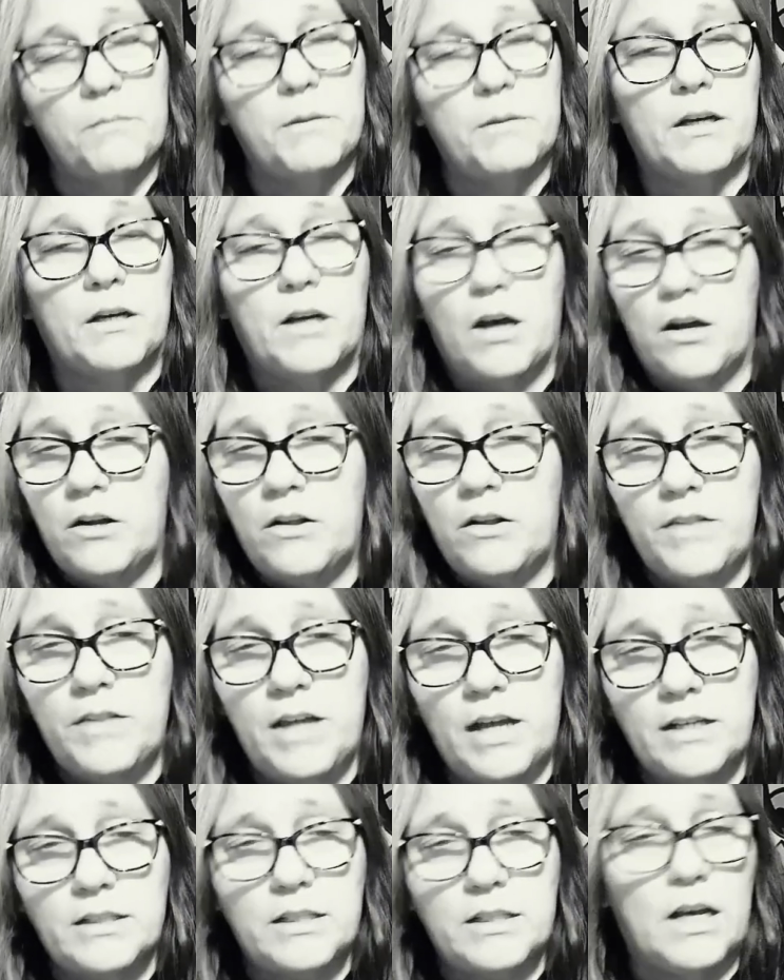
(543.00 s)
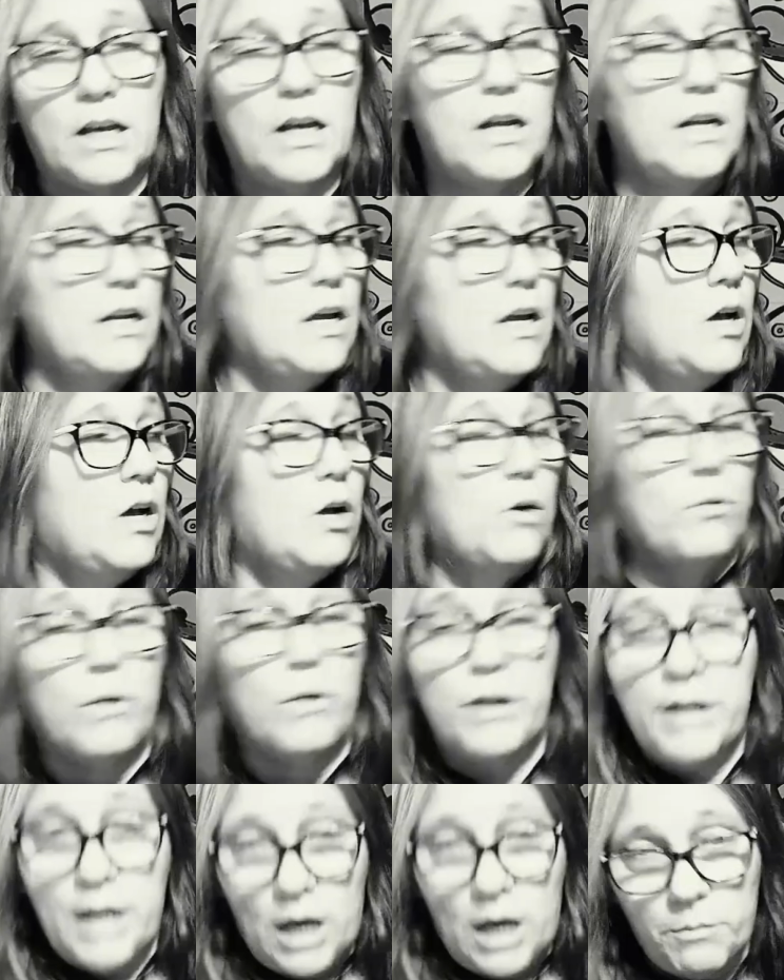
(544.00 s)
and got all that done, well,
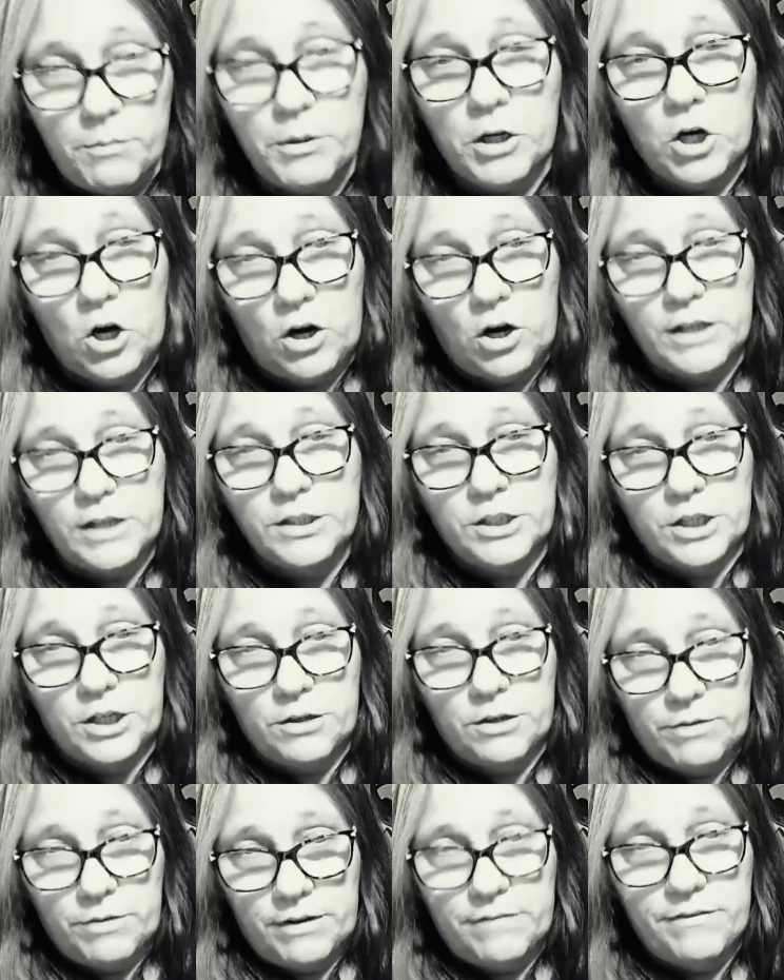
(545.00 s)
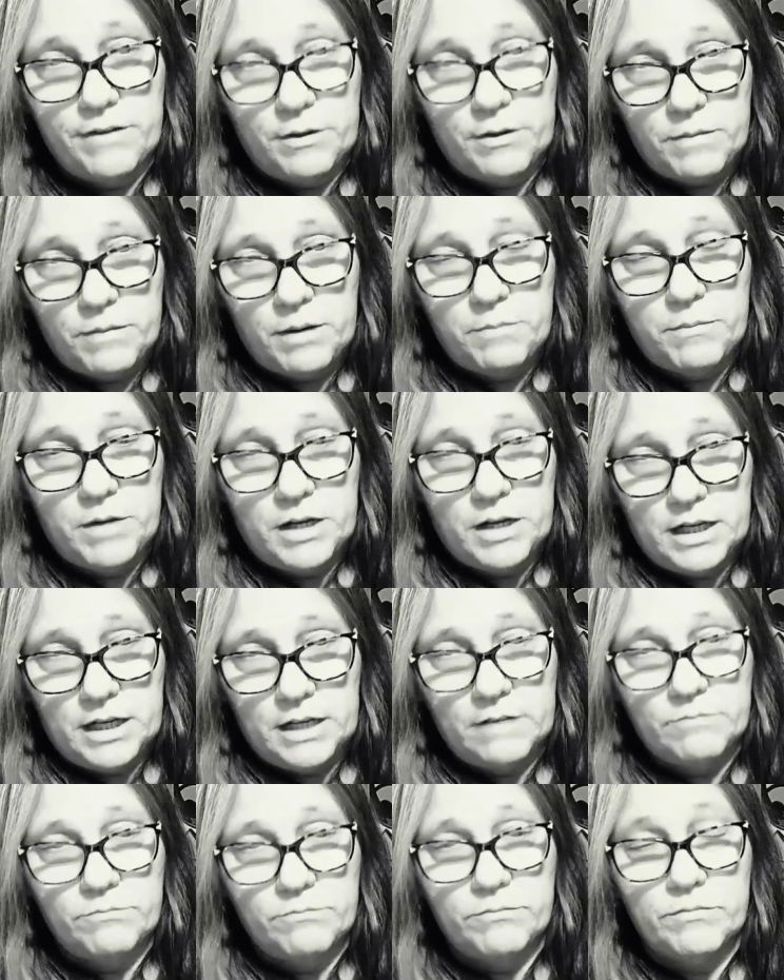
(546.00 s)
now Macari's going to refund my
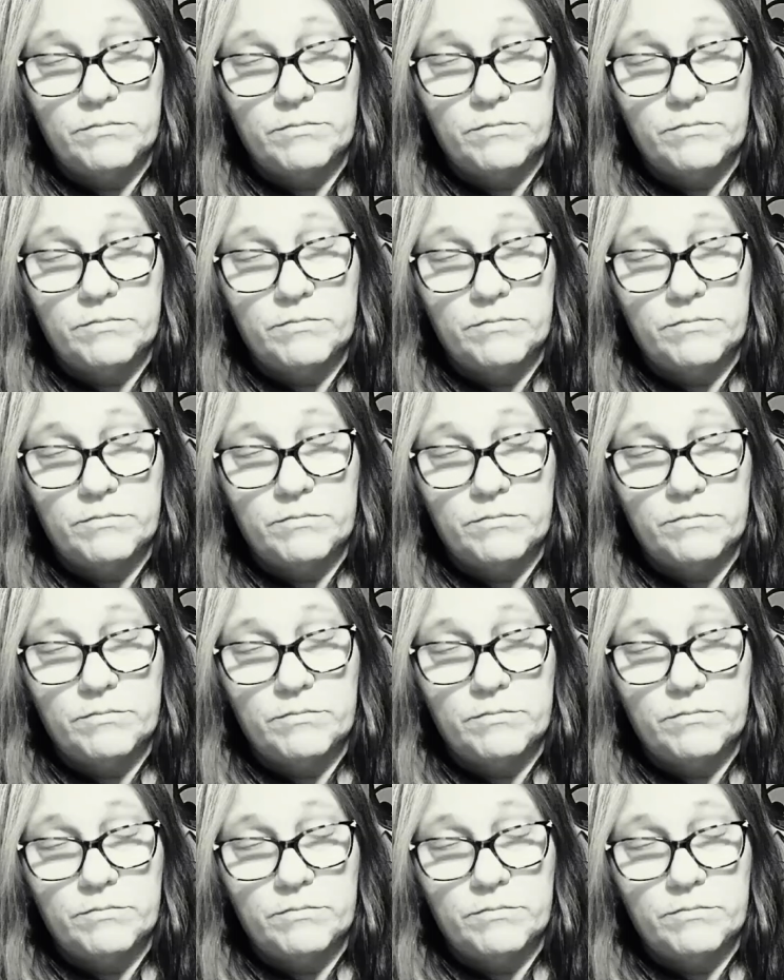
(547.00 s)
money.